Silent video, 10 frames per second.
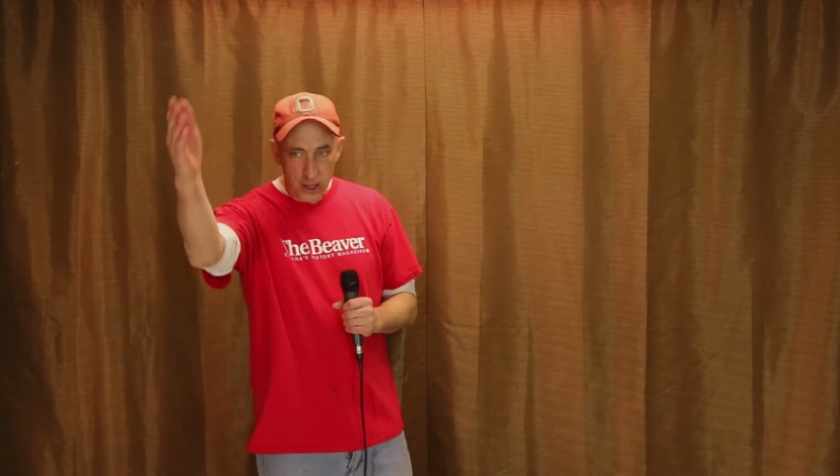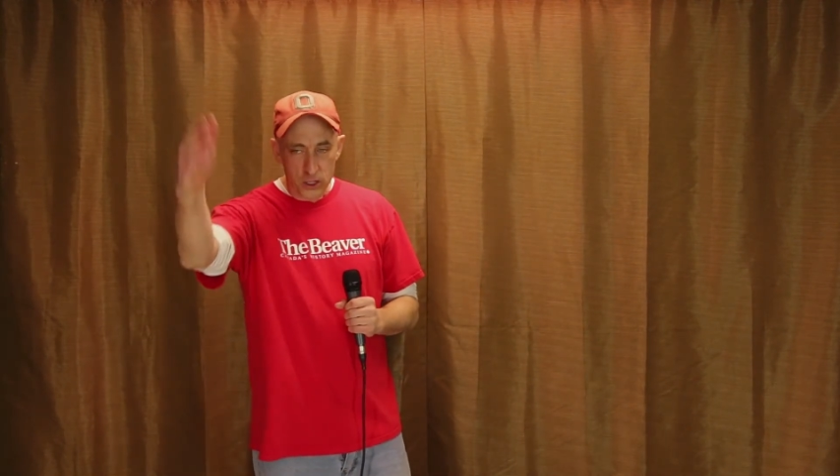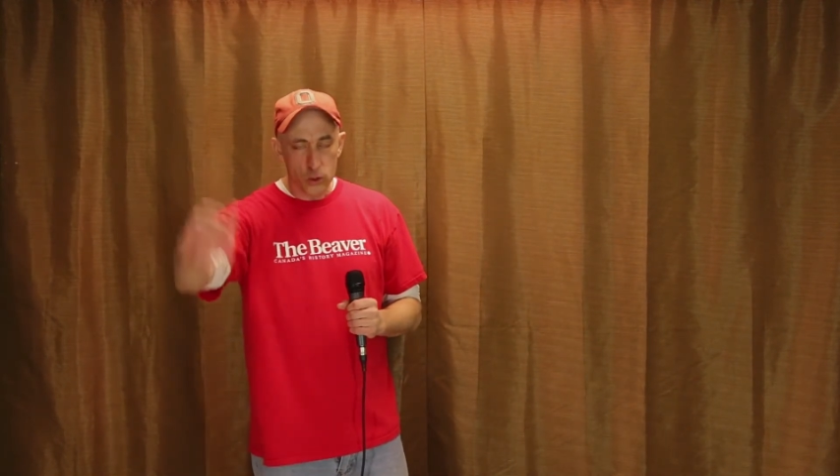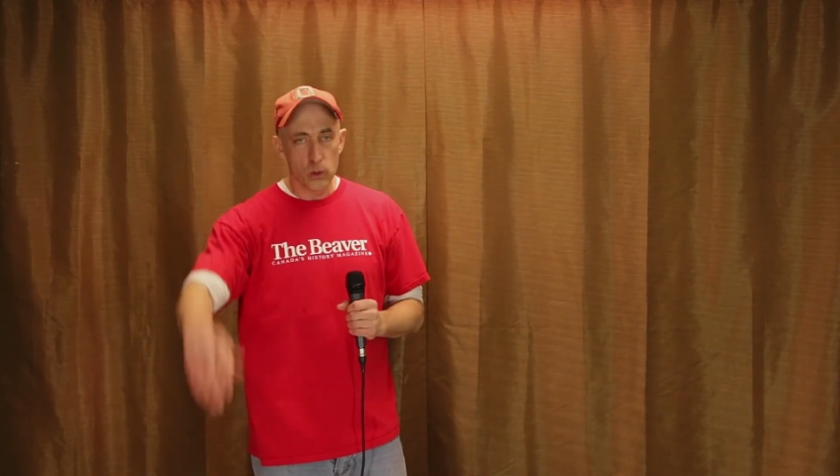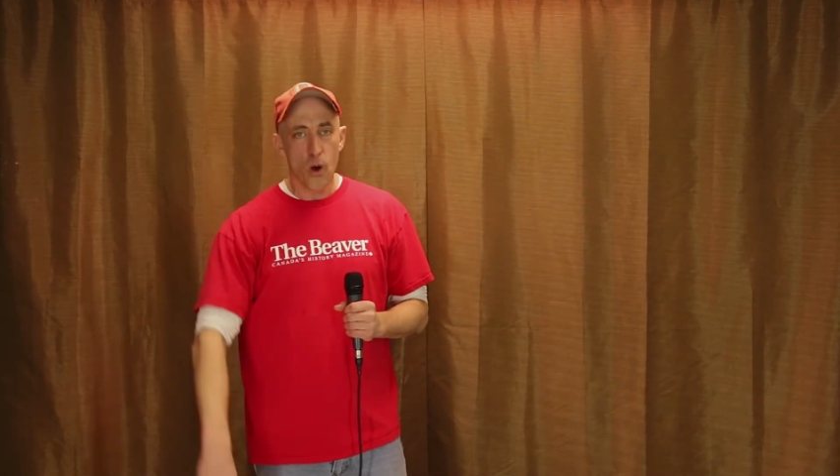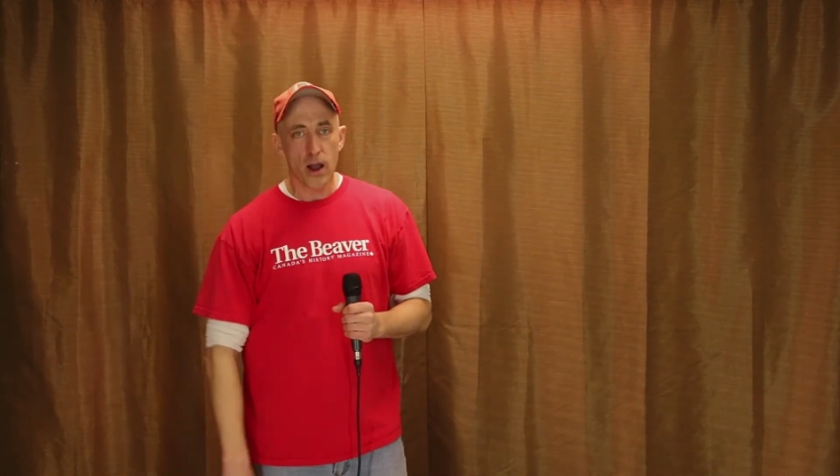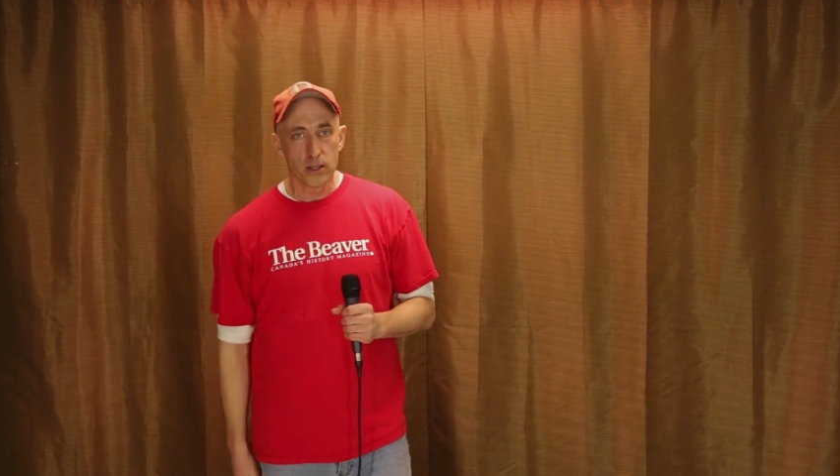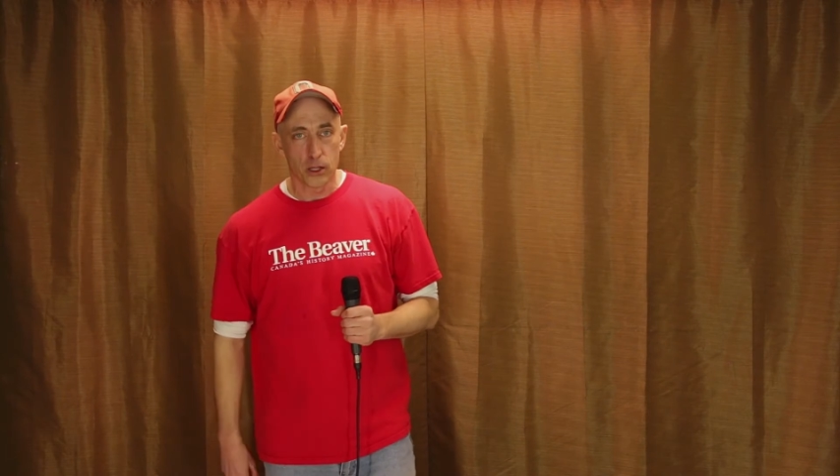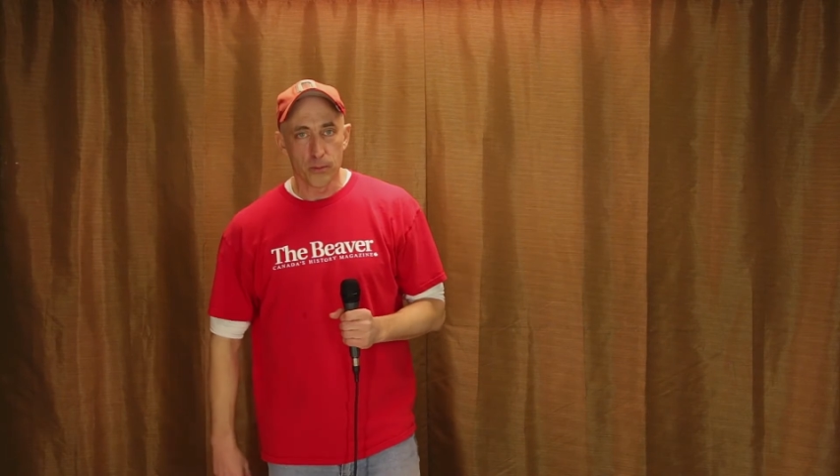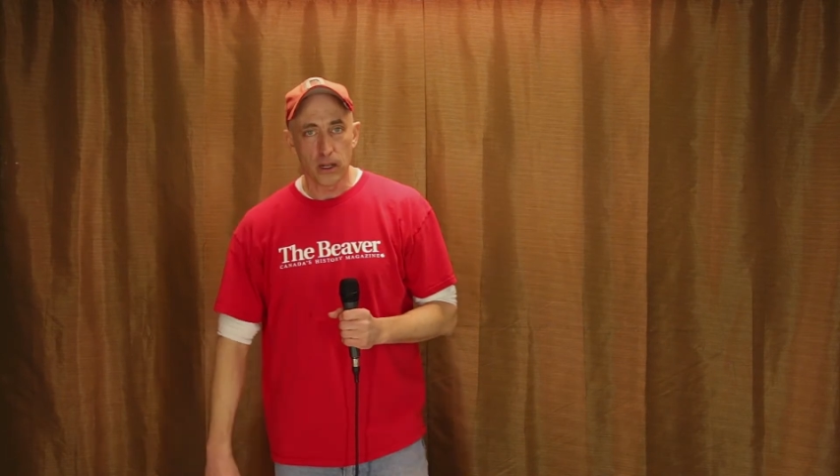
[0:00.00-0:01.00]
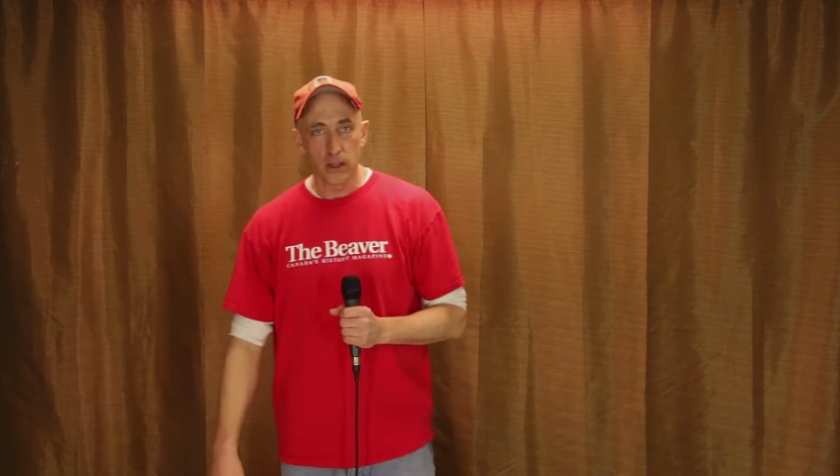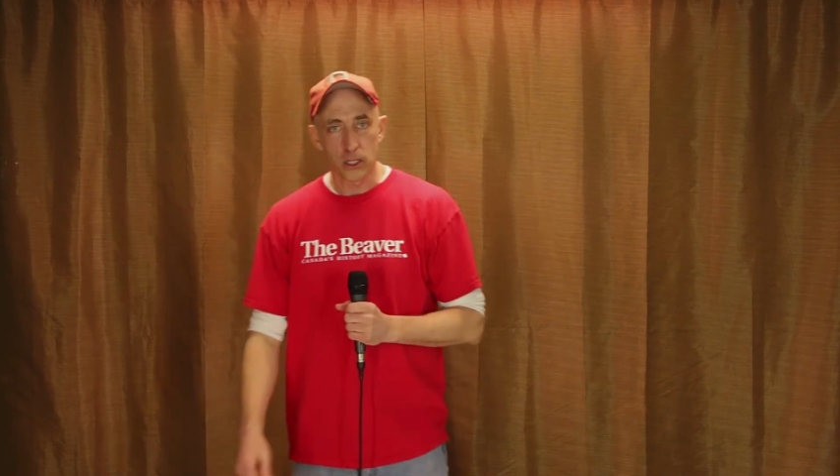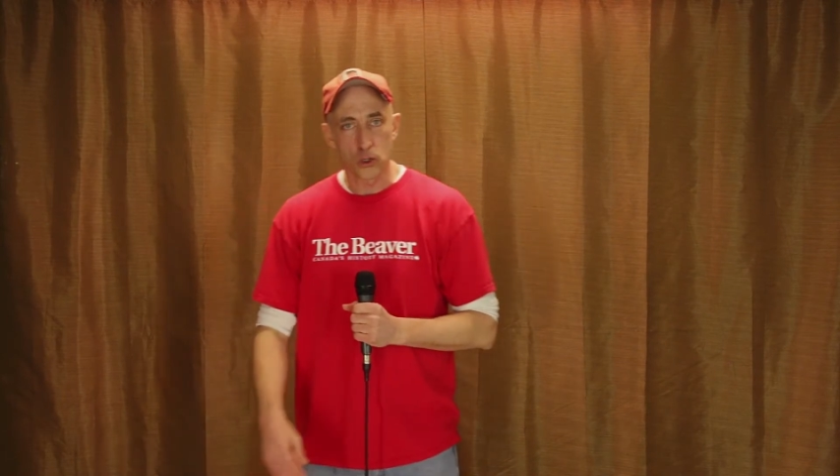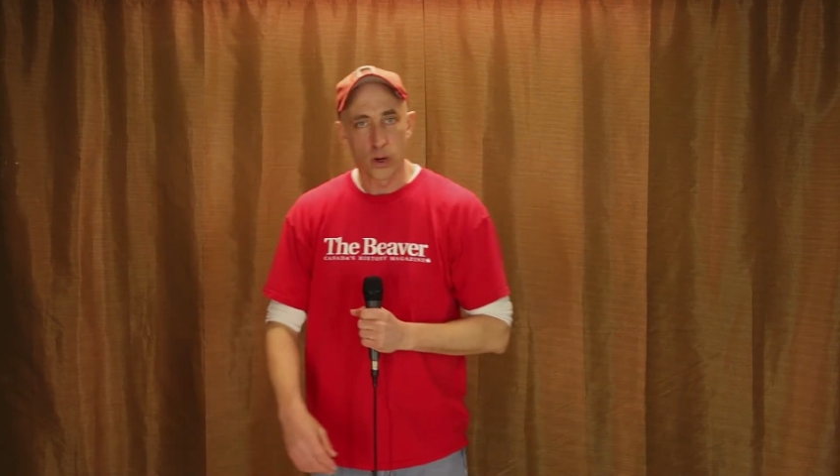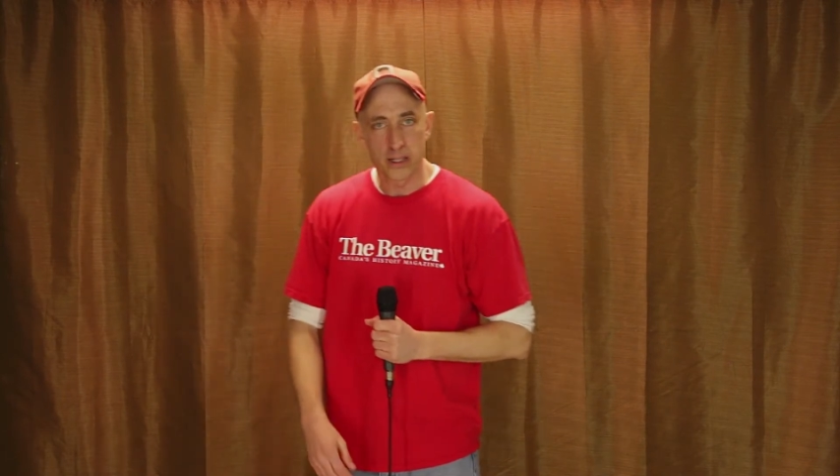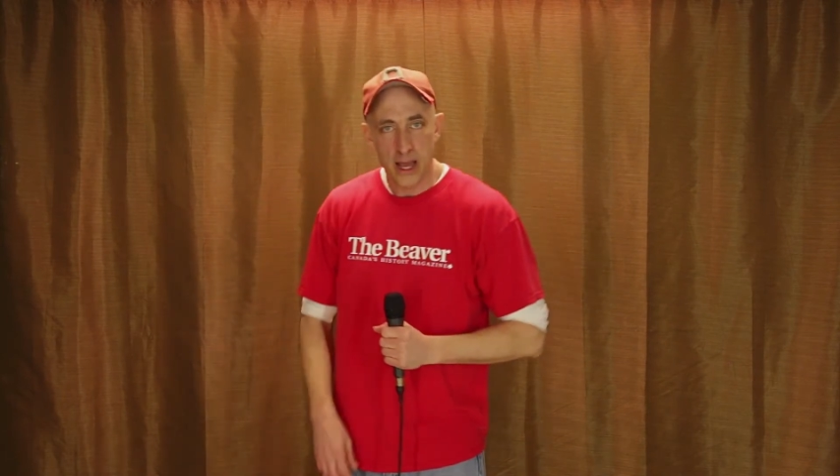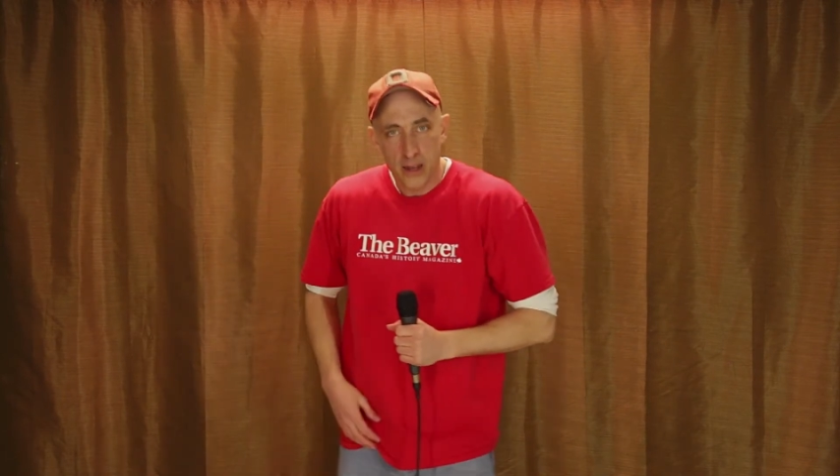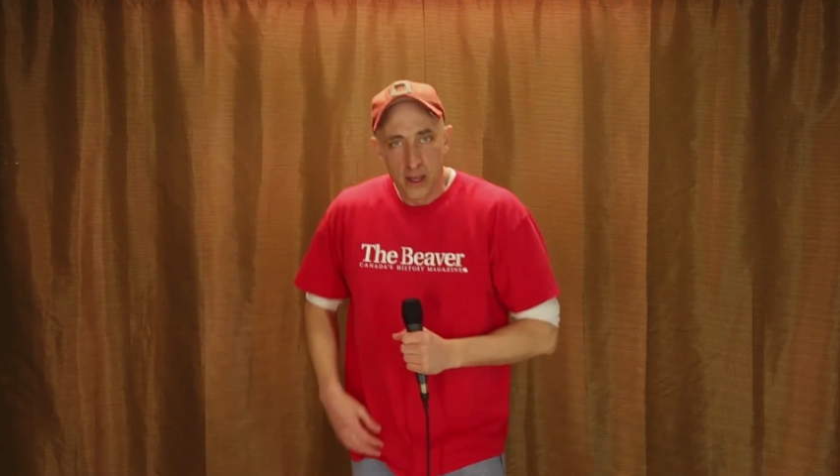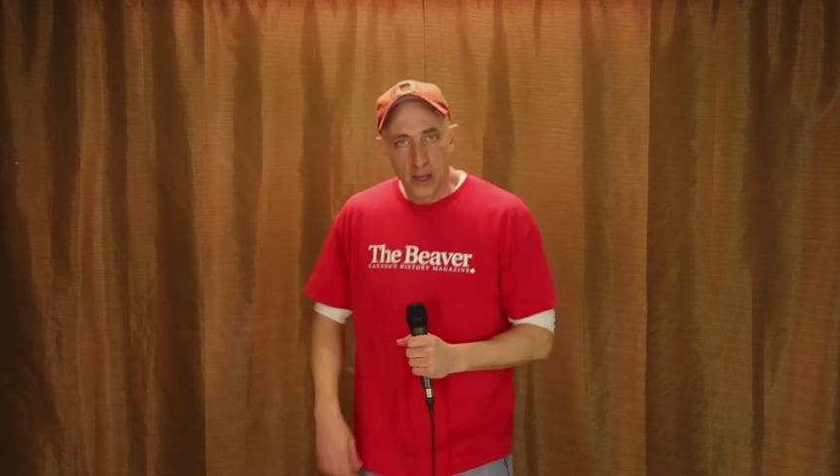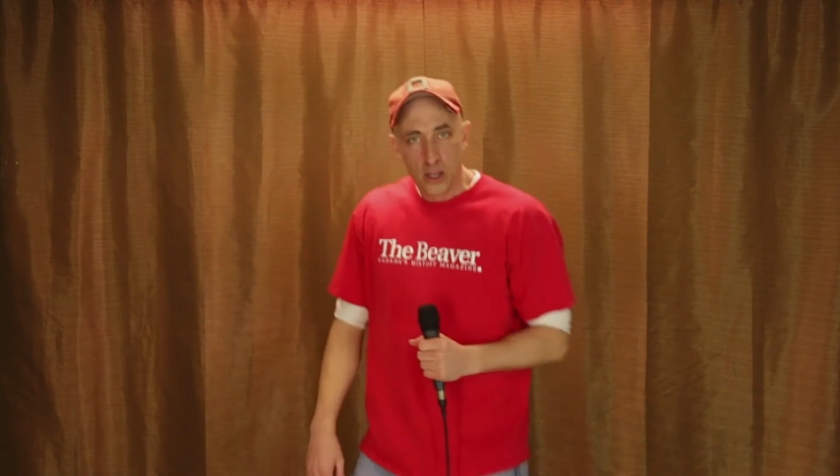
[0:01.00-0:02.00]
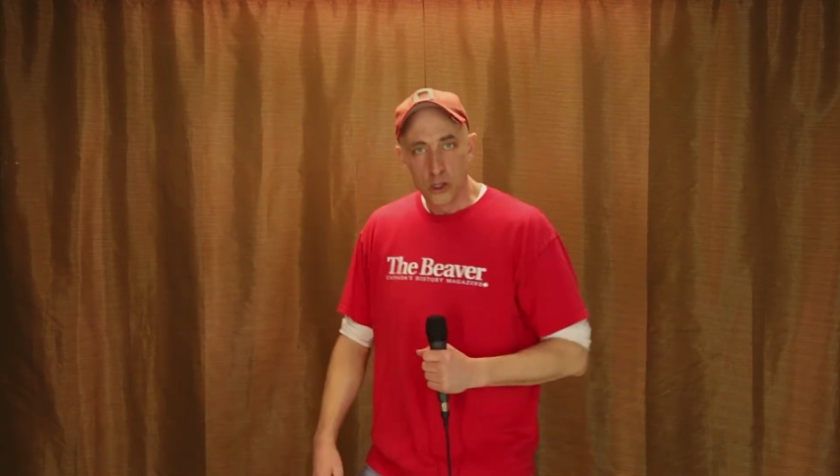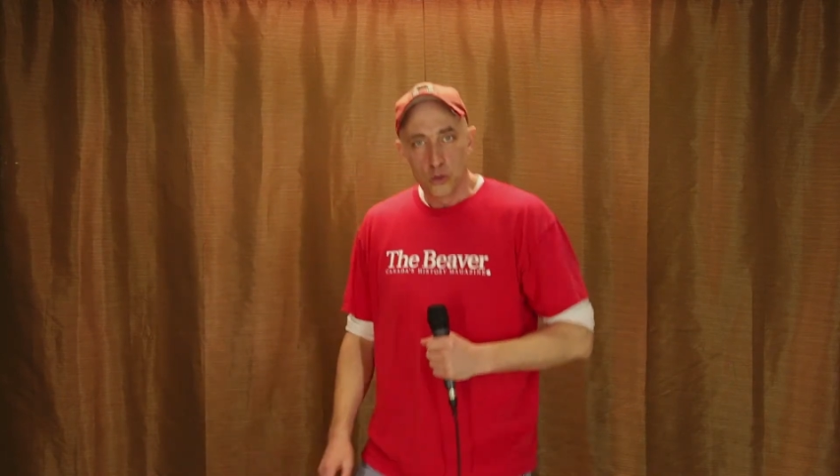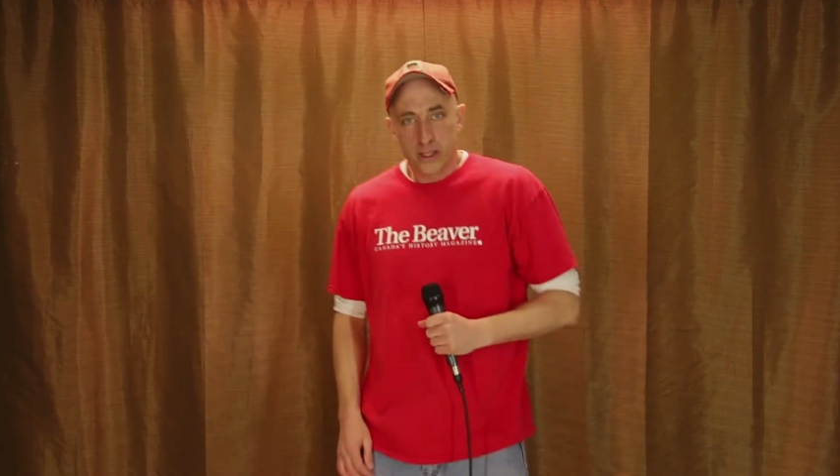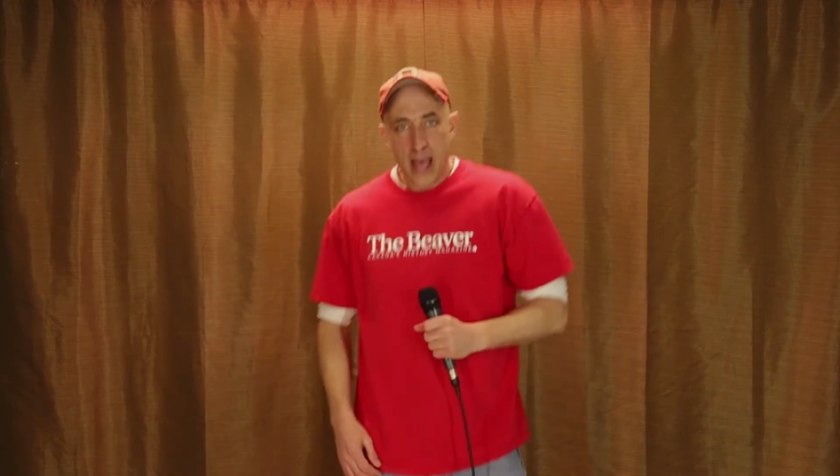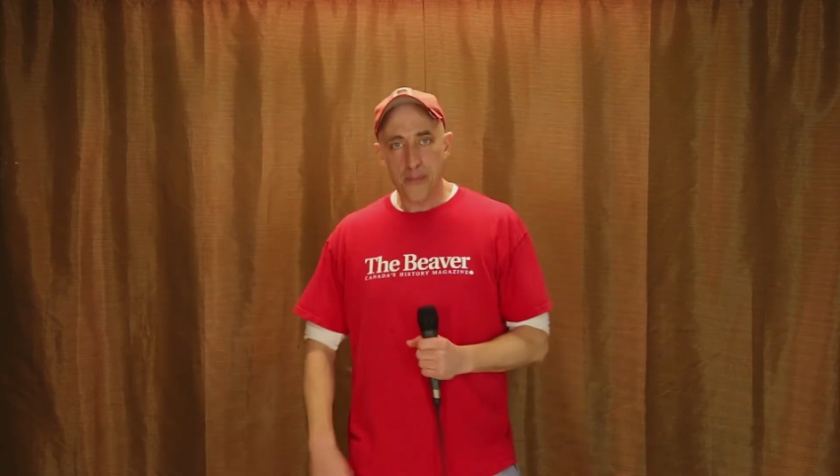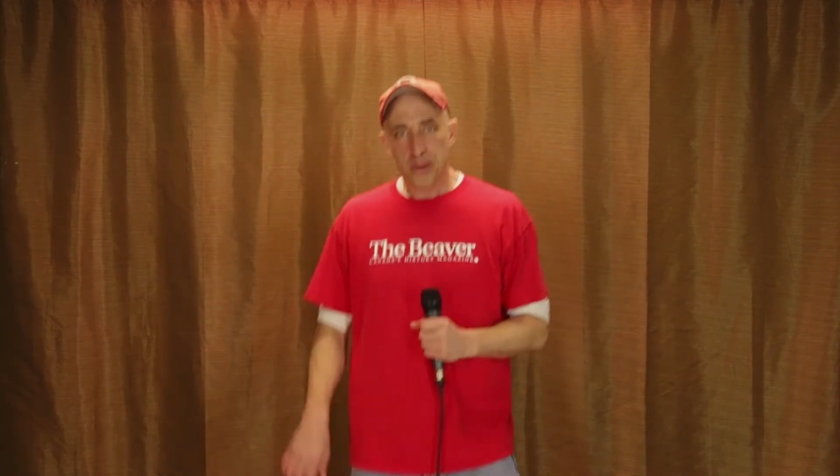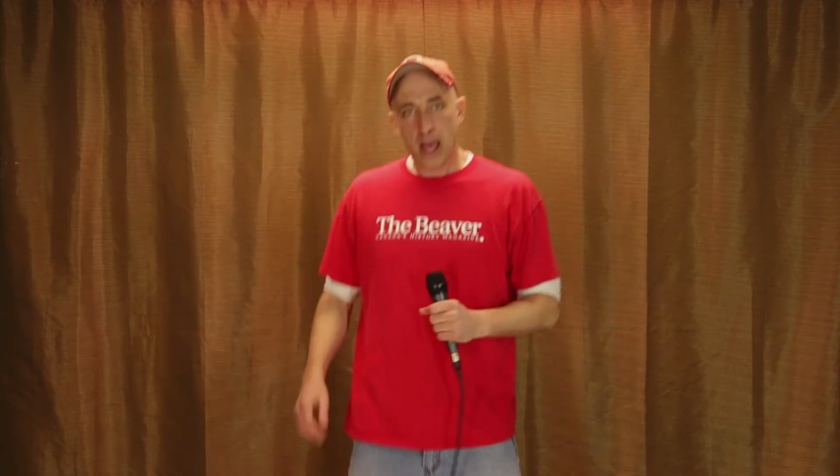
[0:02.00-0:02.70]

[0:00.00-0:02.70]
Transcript: So he'd walk to the middle of this quicksand, do a tap